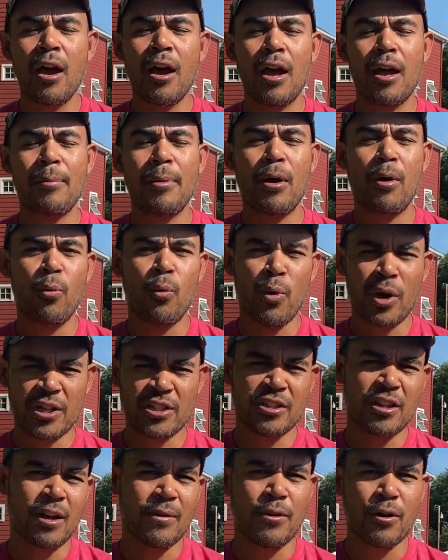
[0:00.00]
about
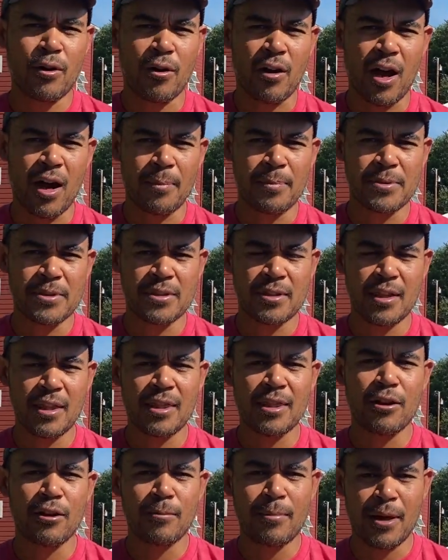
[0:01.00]
which cover crops
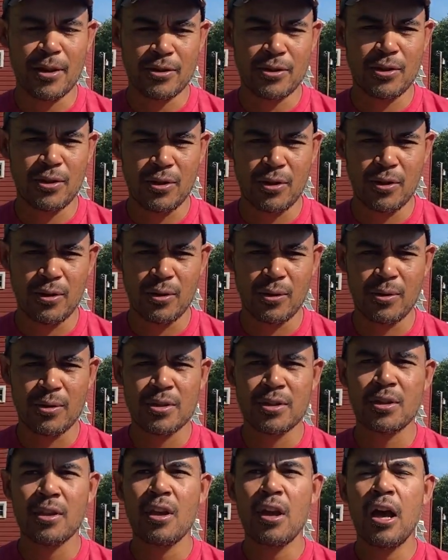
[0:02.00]
they're about to
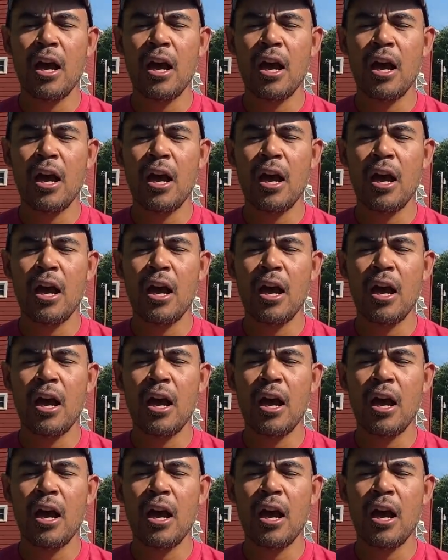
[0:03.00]
use